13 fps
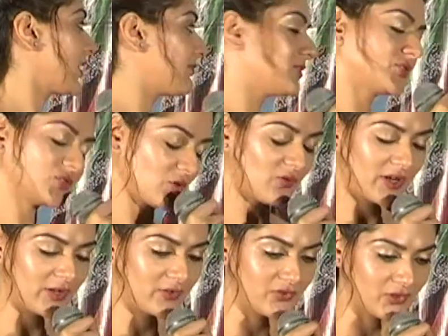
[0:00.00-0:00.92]
It was so
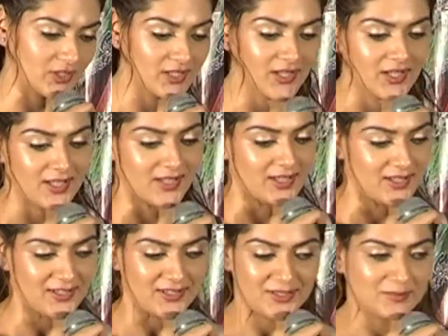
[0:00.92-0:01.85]
wonderful.
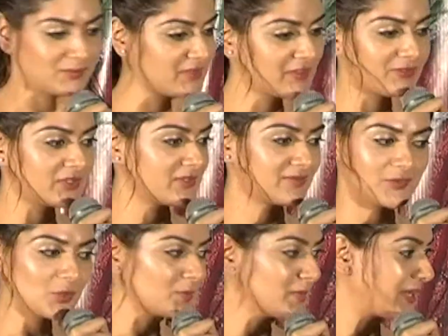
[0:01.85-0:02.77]
Uh, it,
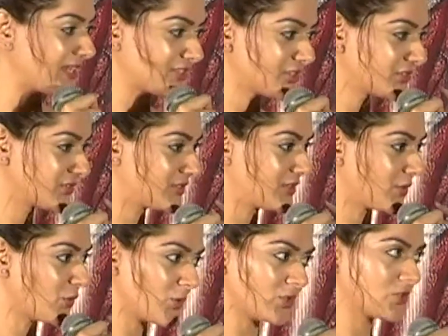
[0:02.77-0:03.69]
you made just
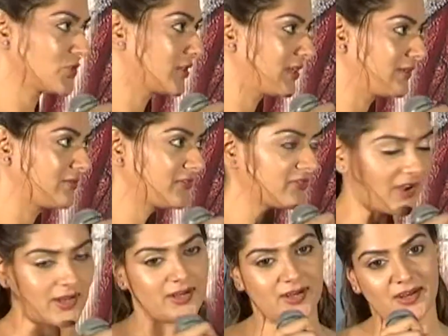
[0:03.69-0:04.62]
the whole journey
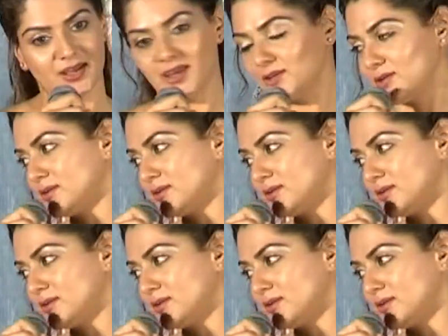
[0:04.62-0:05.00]
fun, and you